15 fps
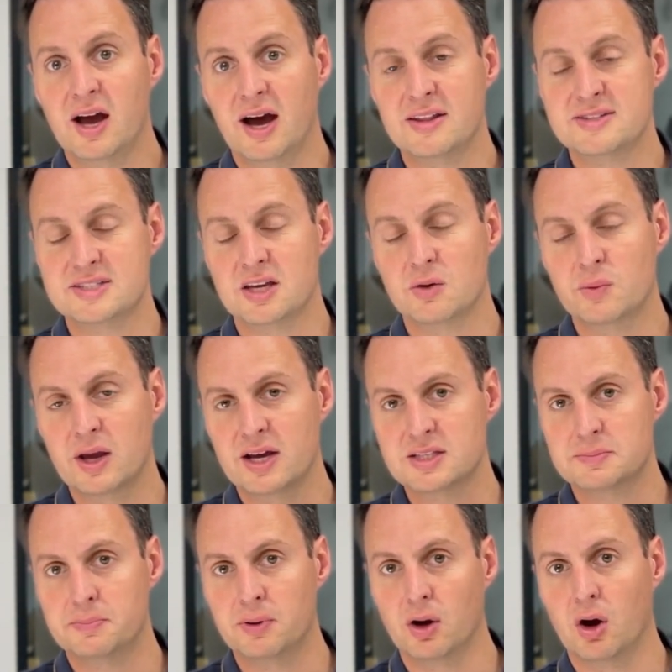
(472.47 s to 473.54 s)
And so we had
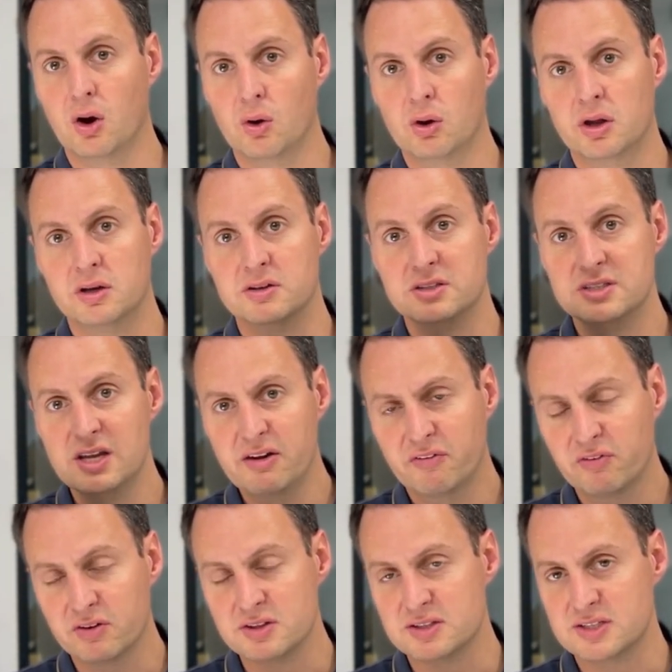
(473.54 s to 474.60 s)
to put a whole load of
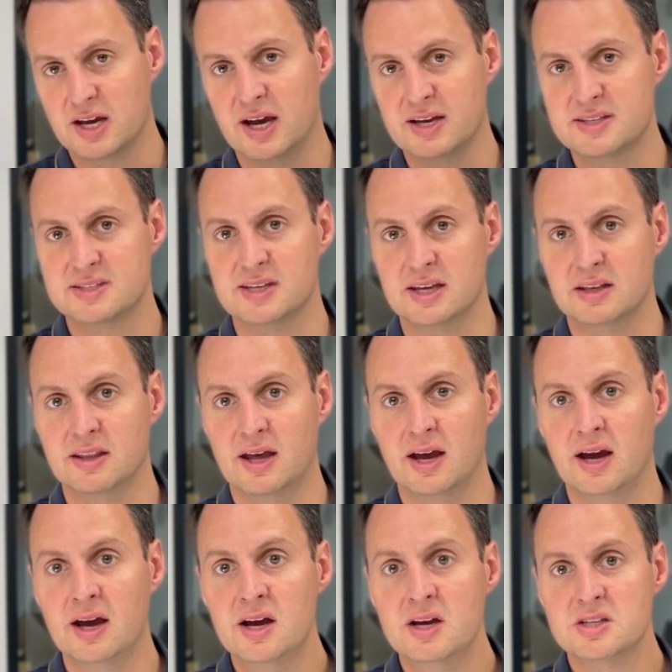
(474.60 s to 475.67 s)
different tests in
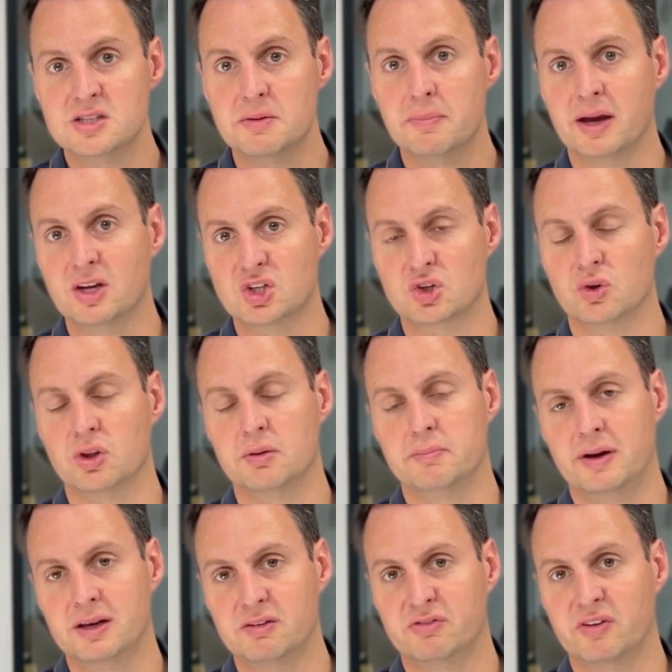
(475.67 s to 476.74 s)
there to make sure the
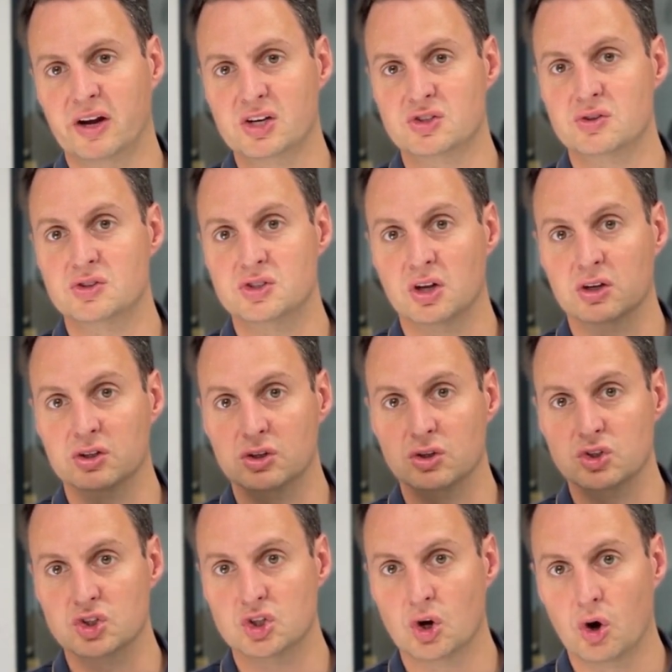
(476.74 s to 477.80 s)
manufacturer had done a good
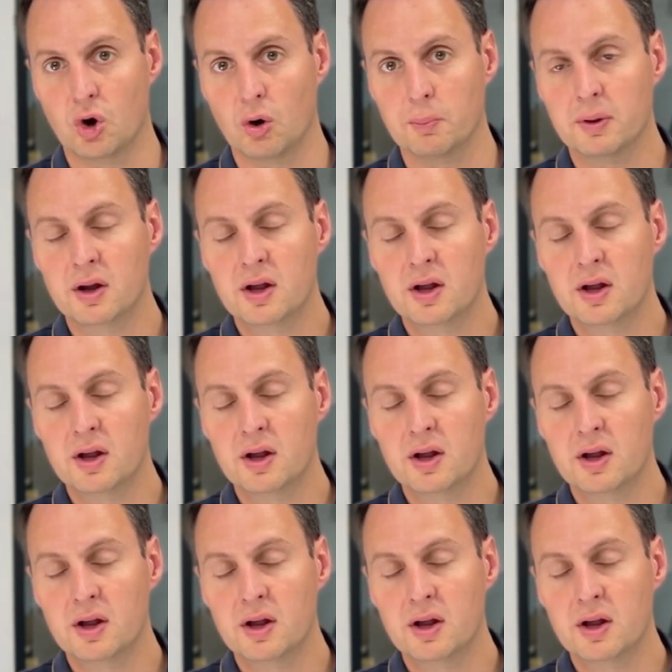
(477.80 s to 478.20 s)
job.